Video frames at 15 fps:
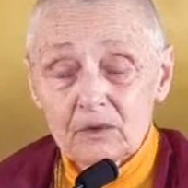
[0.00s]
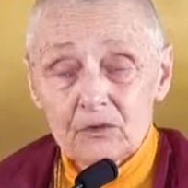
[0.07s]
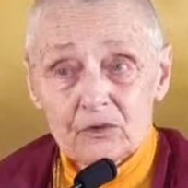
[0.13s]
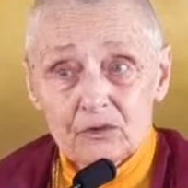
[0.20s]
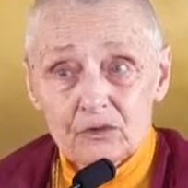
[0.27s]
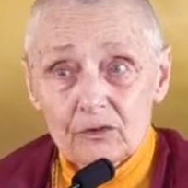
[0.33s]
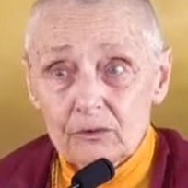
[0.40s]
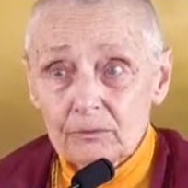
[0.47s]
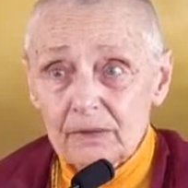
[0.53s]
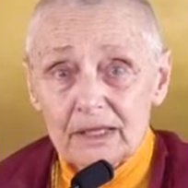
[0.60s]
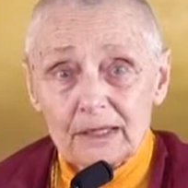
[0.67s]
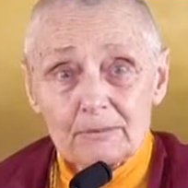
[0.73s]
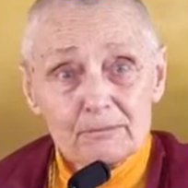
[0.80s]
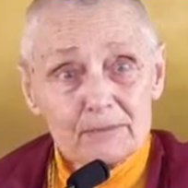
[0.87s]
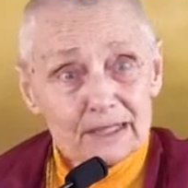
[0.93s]
So
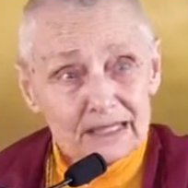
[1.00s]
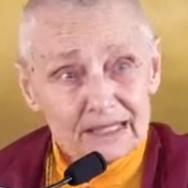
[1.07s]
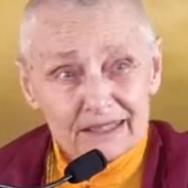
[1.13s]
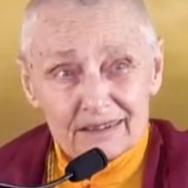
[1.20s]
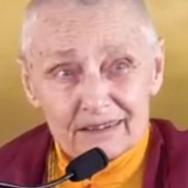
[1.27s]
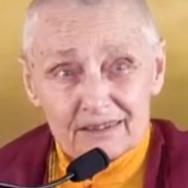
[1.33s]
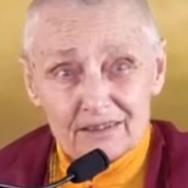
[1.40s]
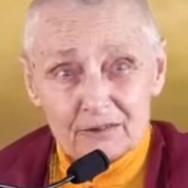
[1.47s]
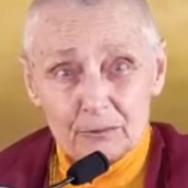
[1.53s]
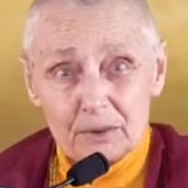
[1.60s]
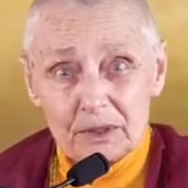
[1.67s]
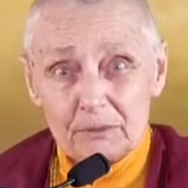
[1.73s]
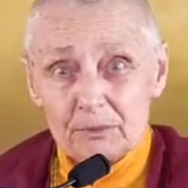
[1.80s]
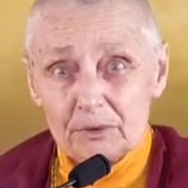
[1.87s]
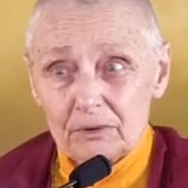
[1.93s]
many millions of
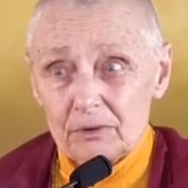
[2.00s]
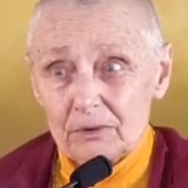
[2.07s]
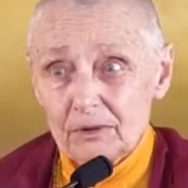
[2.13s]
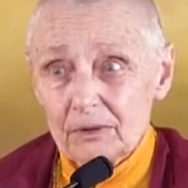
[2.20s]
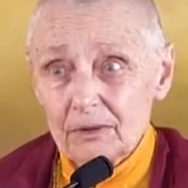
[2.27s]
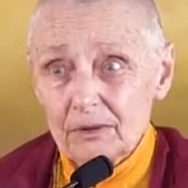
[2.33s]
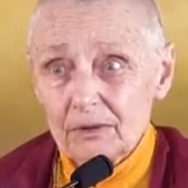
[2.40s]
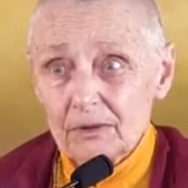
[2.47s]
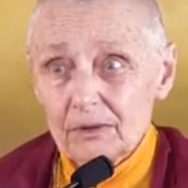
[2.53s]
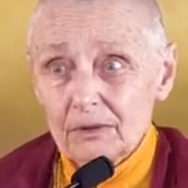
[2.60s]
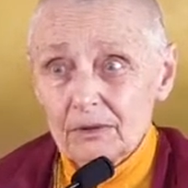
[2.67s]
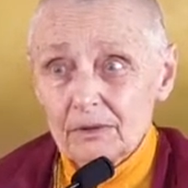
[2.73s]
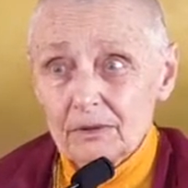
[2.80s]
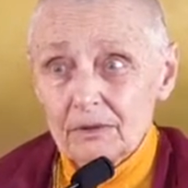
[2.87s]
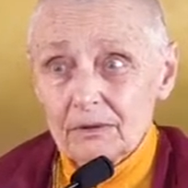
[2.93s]
people
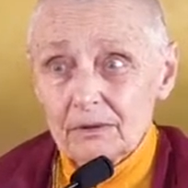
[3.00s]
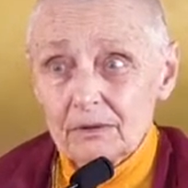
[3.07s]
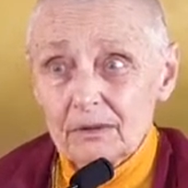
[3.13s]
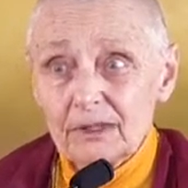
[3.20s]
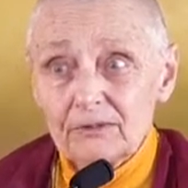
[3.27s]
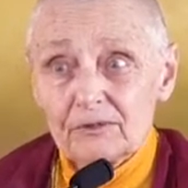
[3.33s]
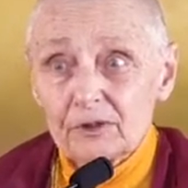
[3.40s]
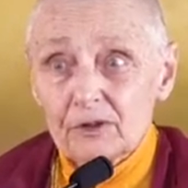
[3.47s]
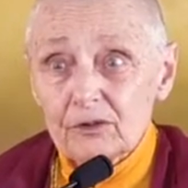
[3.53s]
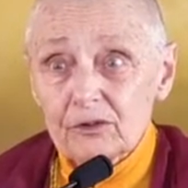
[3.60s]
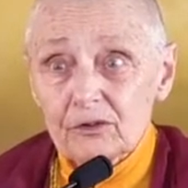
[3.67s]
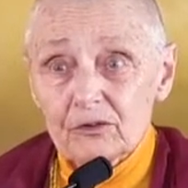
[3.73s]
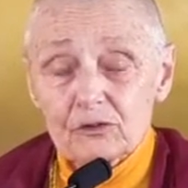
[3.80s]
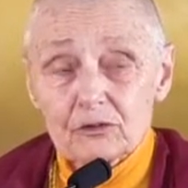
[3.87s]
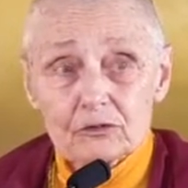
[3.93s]
living
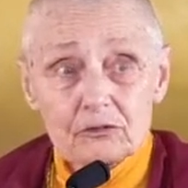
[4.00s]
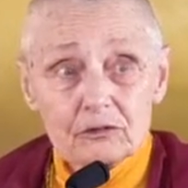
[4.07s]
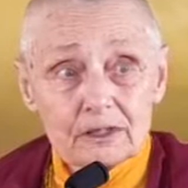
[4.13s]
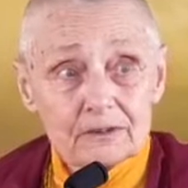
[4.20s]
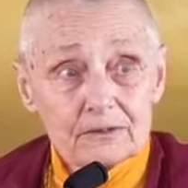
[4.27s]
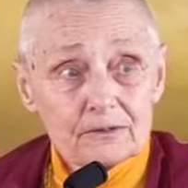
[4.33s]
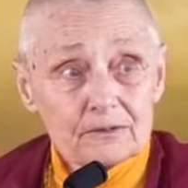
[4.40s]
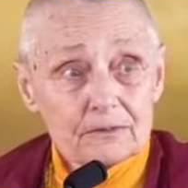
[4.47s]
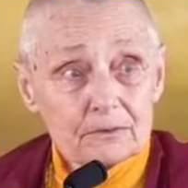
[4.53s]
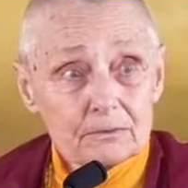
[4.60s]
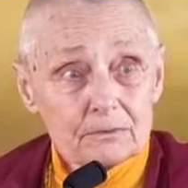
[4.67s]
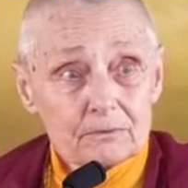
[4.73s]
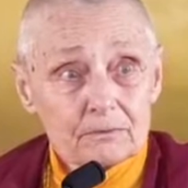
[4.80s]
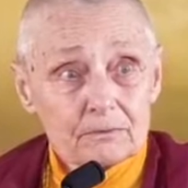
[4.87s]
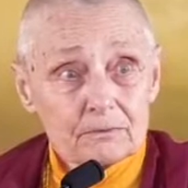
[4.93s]
on the streets
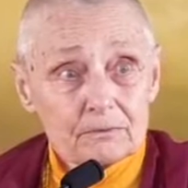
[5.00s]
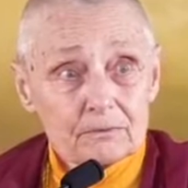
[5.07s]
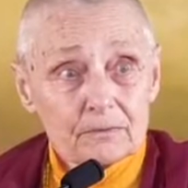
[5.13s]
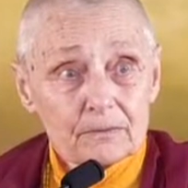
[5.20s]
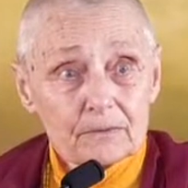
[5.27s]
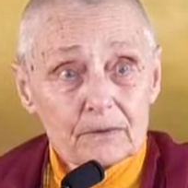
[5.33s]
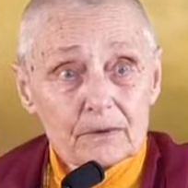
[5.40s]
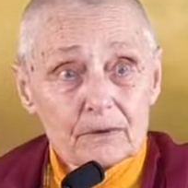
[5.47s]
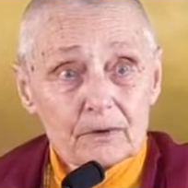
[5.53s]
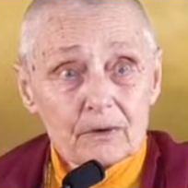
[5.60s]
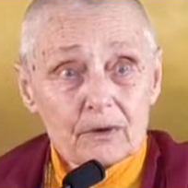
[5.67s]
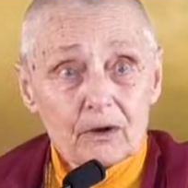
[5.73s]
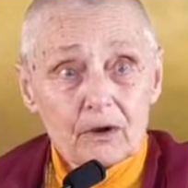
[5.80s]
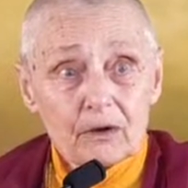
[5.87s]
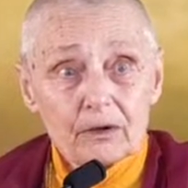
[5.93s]

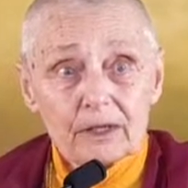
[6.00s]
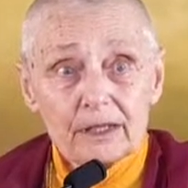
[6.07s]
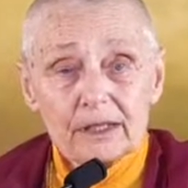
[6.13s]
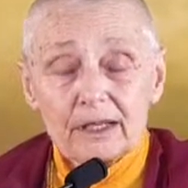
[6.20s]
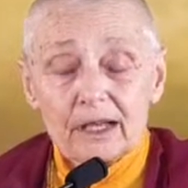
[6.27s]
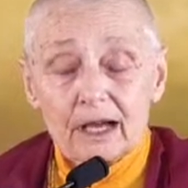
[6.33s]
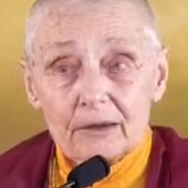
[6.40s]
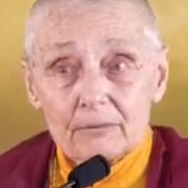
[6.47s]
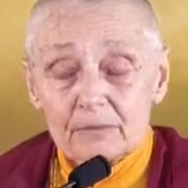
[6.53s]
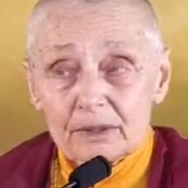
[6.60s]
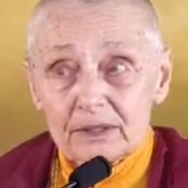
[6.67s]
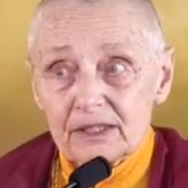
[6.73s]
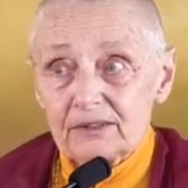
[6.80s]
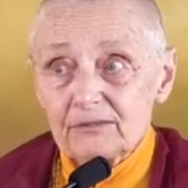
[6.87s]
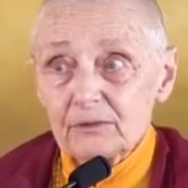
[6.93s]
or in
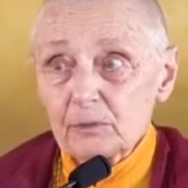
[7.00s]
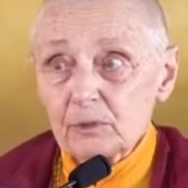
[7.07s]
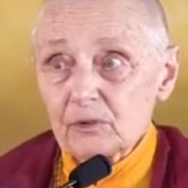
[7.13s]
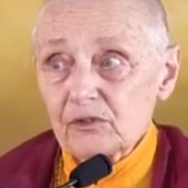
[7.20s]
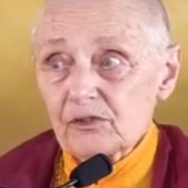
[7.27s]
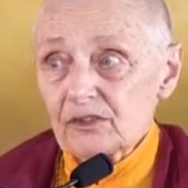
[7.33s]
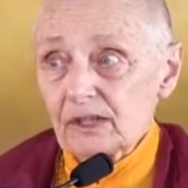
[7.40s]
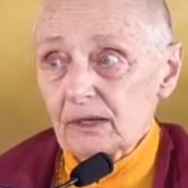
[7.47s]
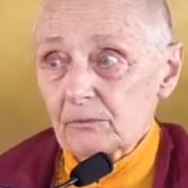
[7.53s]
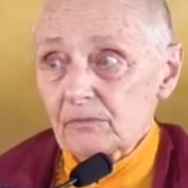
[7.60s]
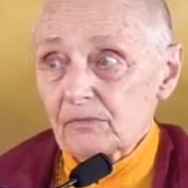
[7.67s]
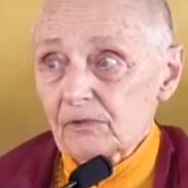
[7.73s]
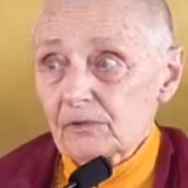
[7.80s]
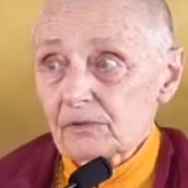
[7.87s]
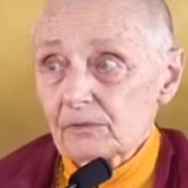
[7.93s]
unbelievable
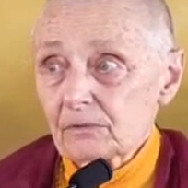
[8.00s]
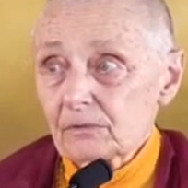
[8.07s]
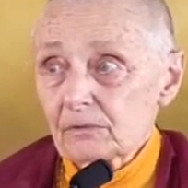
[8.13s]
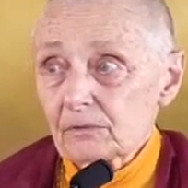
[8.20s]
slums.